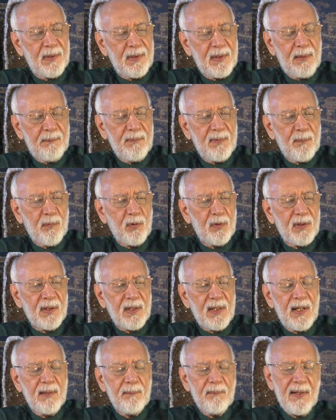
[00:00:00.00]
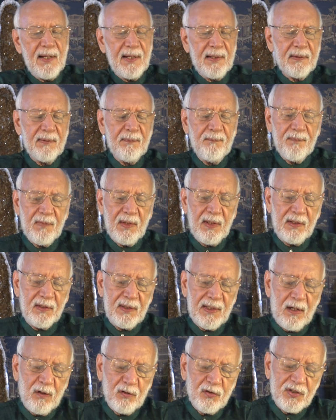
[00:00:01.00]
Let me put the card back
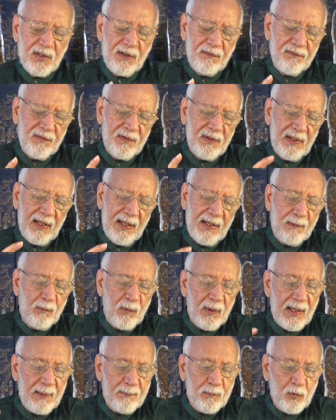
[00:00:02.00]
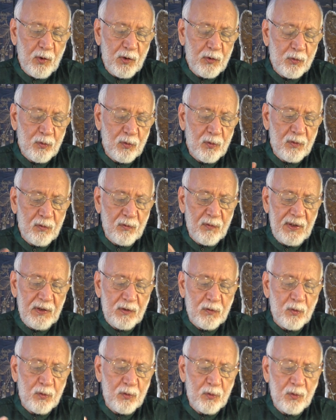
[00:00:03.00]
and now shuffle. And what I'm going to
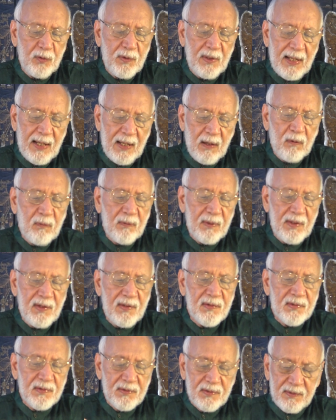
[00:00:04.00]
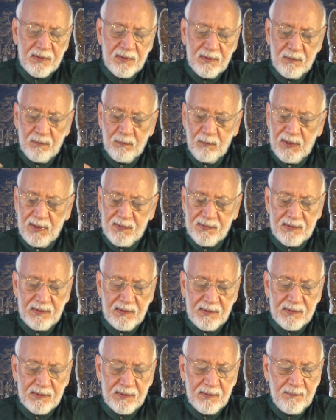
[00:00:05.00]
read to you now is, where is
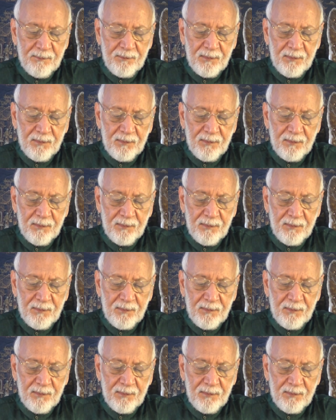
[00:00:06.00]
this?